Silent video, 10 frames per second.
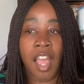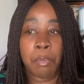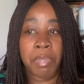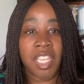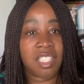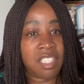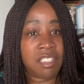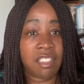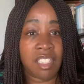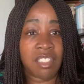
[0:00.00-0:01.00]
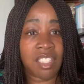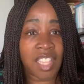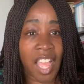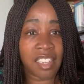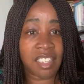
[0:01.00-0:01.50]
because there's a
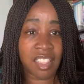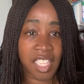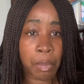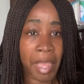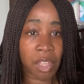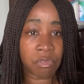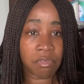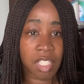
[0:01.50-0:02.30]
lot to think about.